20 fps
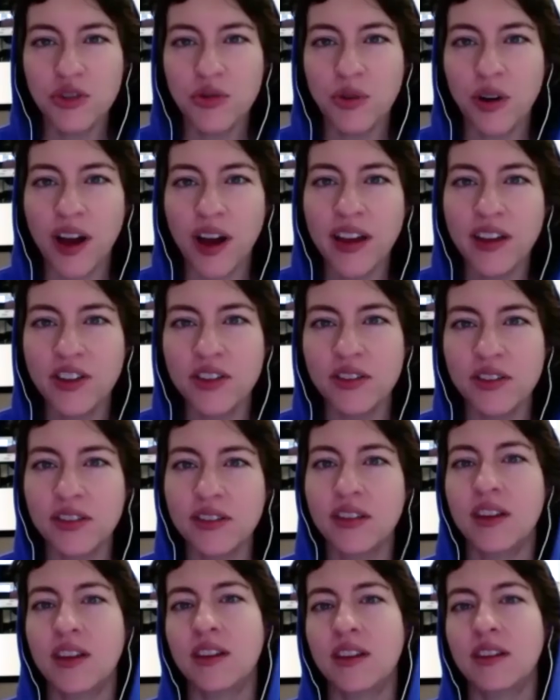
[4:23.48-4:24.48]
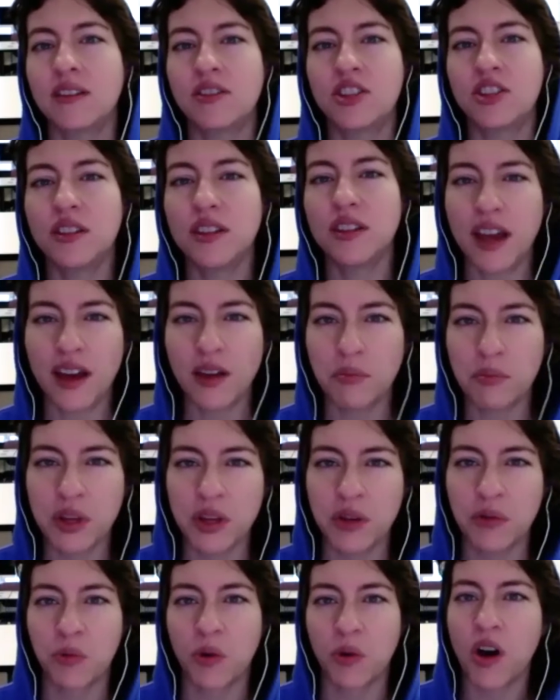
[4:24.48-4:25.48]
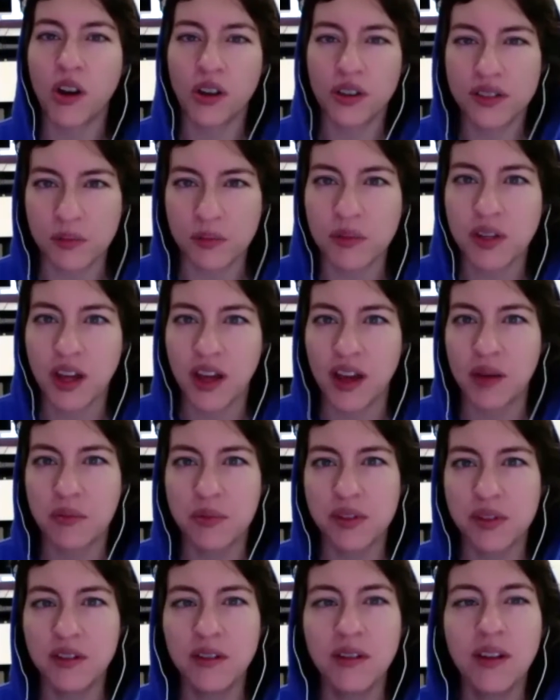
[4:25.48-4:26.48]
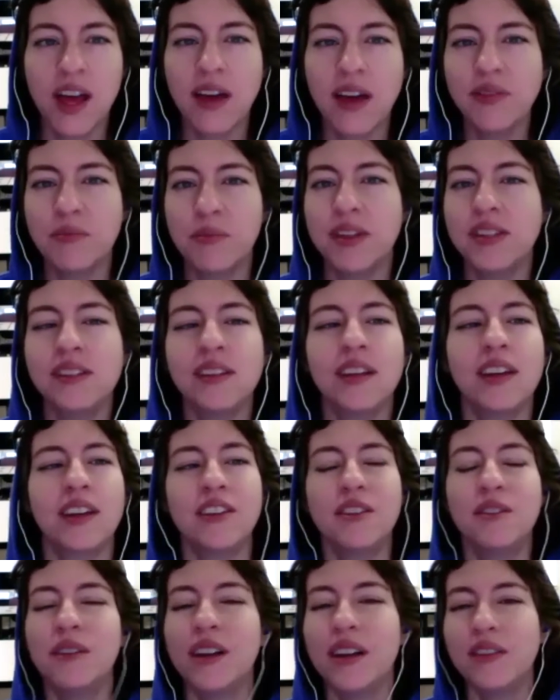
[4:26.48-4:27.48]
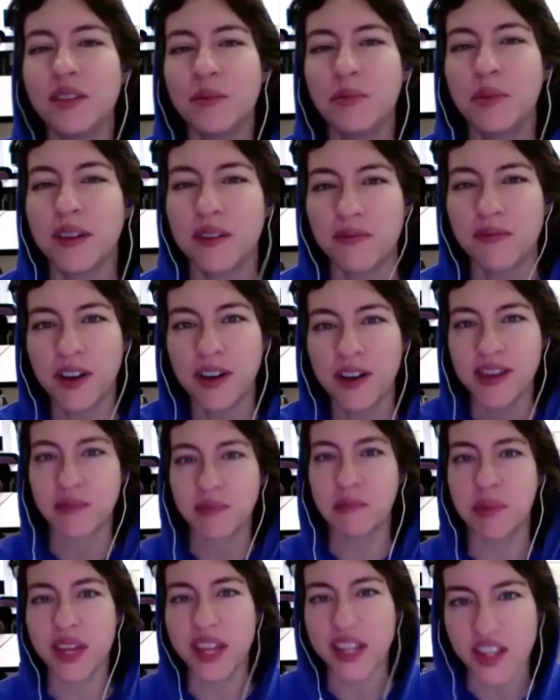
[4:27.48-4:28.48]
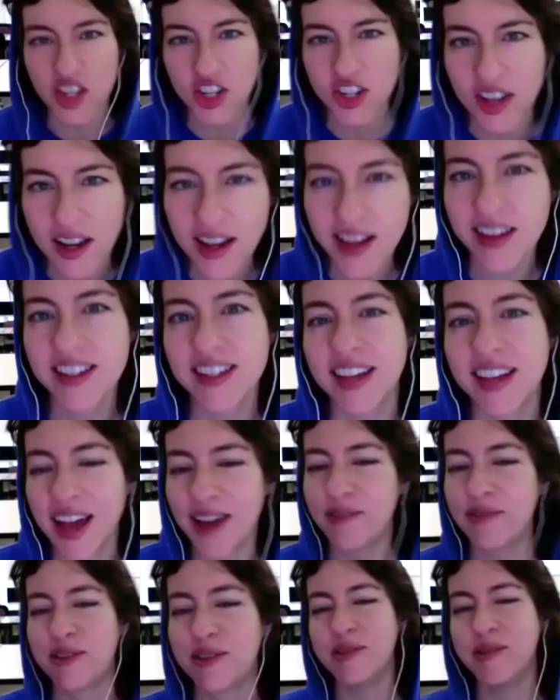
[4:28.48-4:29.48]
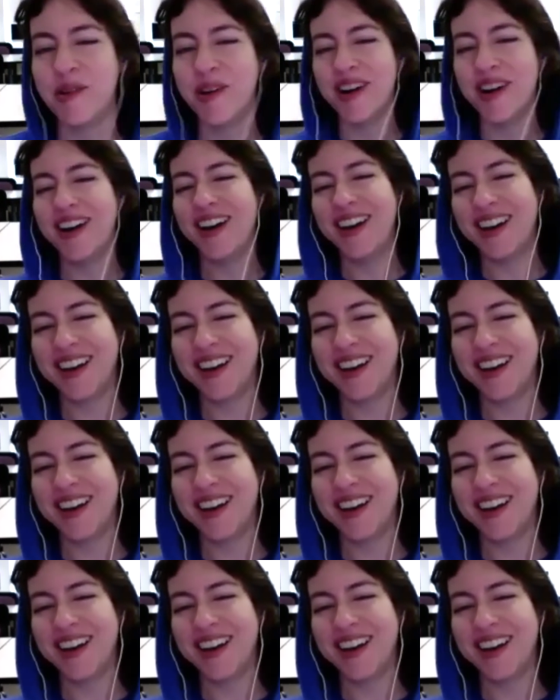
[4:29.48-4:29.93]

try just like chilling out and being wrong sometimes. You don't have to, basically like, you don't have to be a fucking bitch to everyone.